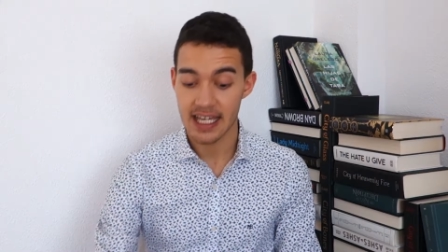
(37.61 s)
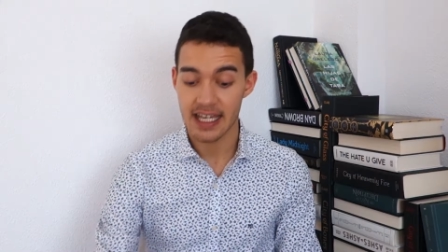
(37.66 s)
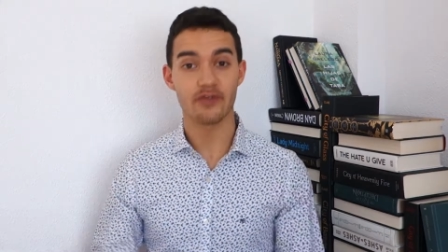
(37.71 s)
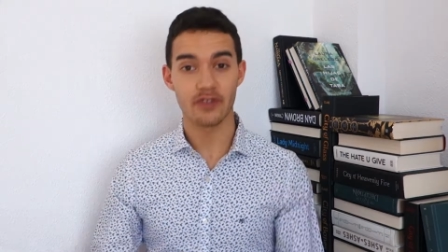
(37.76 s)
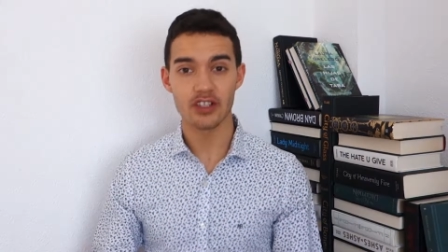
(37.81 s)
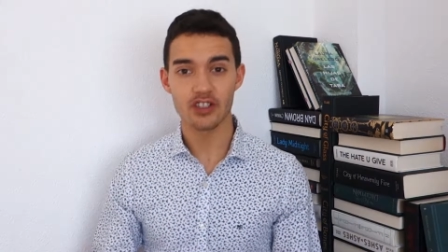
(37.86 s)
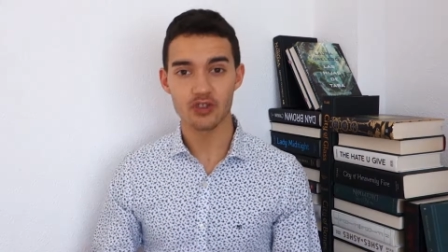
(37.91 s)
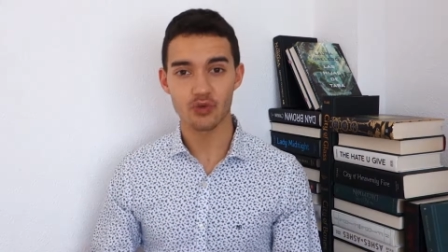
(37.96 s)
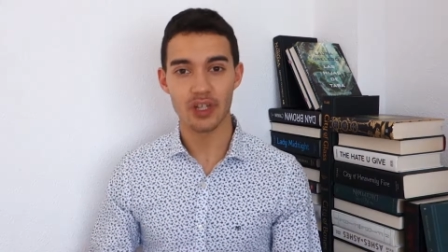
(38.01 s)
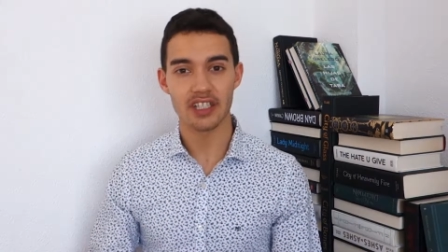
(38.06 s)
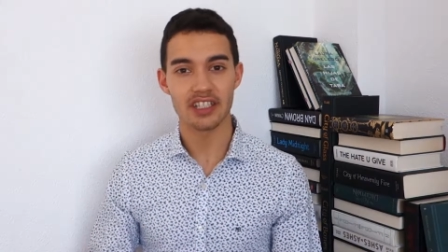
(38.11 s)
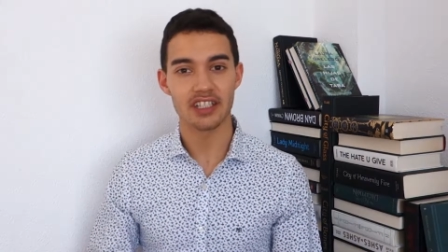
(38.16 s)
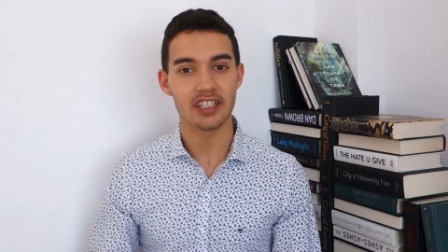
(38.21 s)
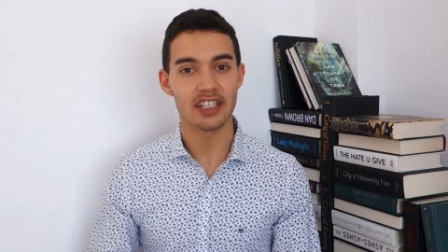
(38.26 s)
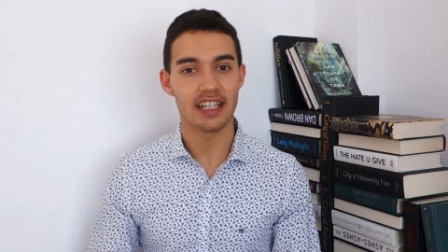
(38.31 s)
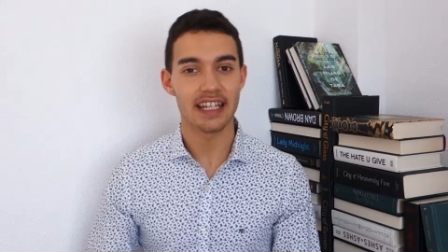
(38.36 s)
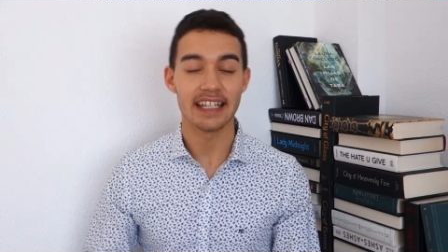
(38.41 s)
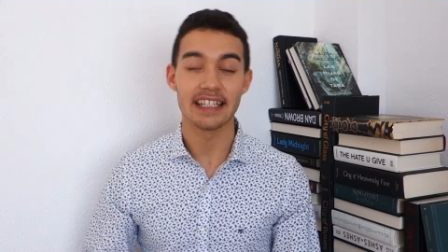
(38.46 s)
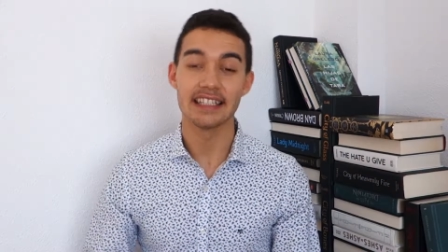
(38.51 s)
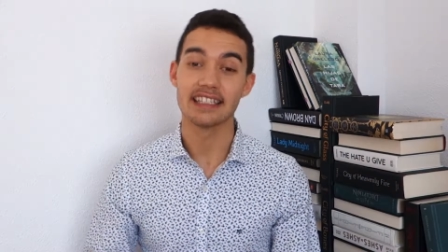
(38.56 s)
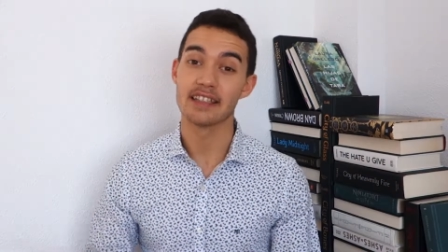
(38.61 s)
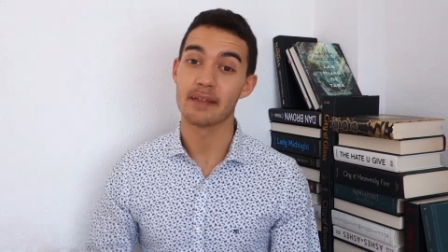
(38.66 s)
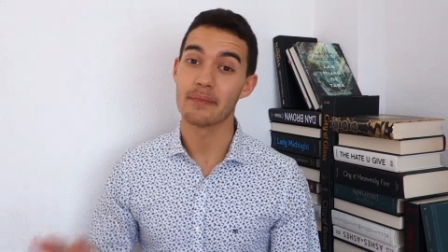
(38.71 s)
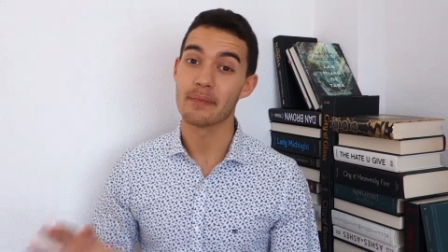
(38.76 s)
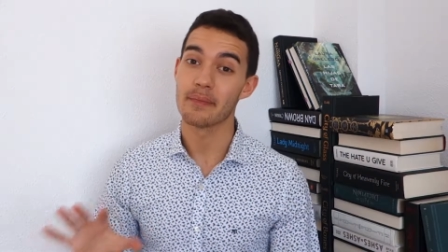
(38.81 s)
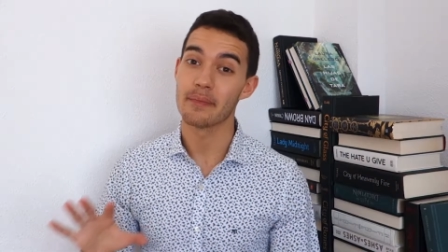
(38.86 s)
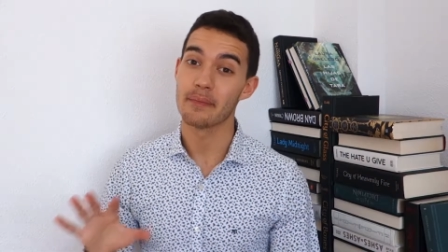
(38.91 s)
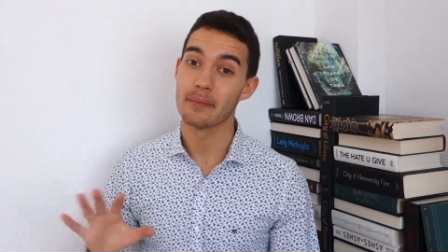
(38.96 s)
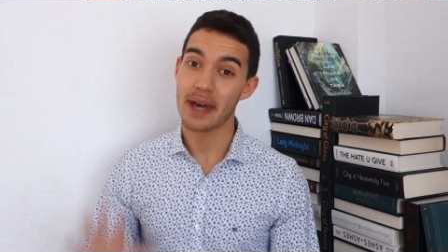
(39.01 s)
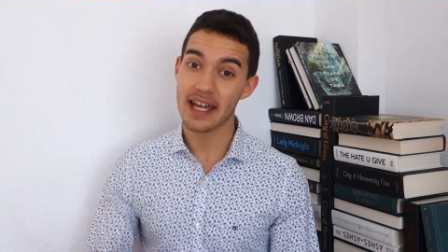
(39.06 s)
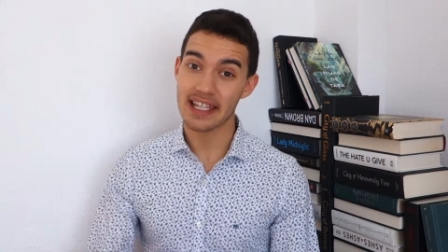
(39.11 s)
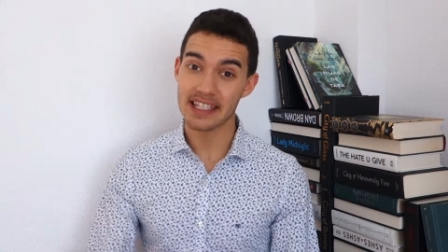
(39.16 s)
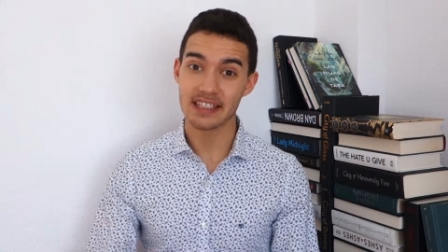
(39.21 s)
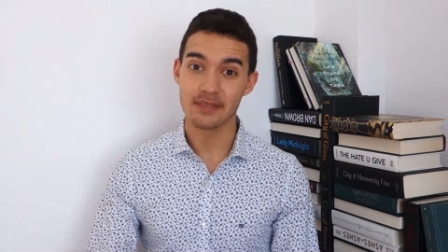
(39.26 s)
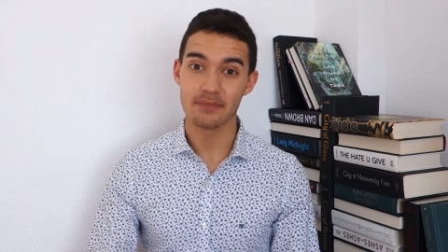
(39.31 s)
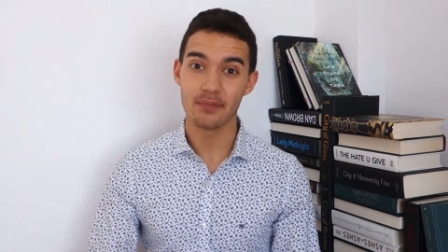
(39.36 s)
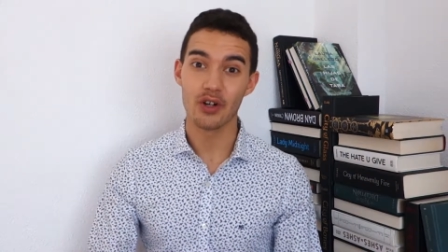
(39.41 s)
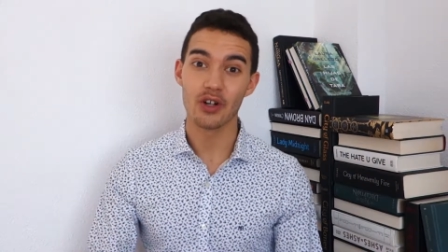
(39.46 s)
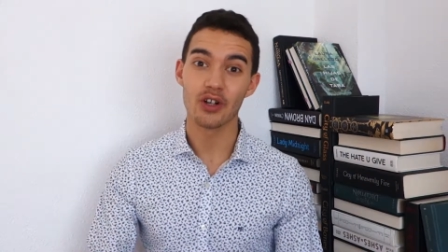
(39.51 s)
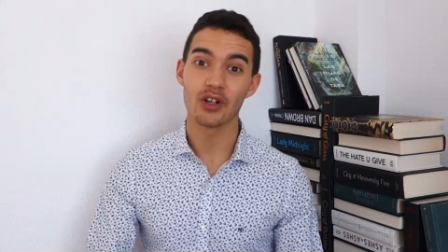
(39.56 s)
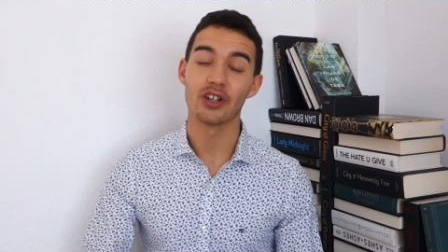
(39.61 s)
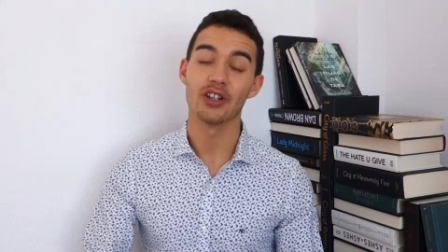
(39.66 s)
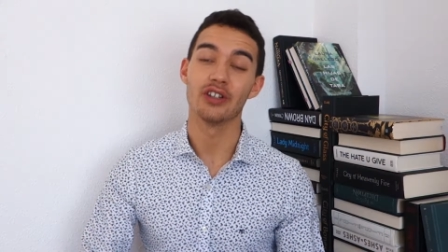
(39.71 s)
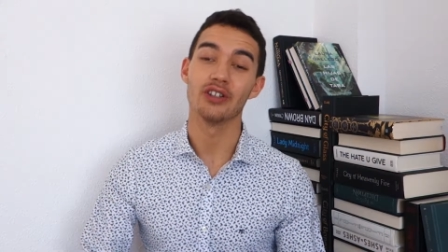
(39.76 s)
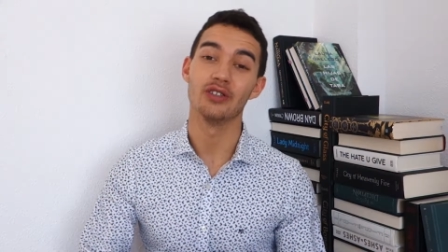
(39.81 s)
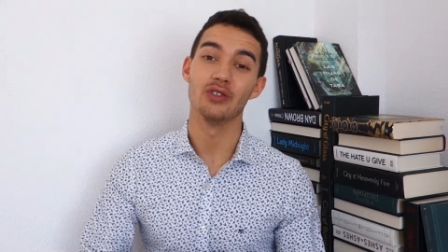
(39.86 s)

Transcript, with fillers: First question is, best book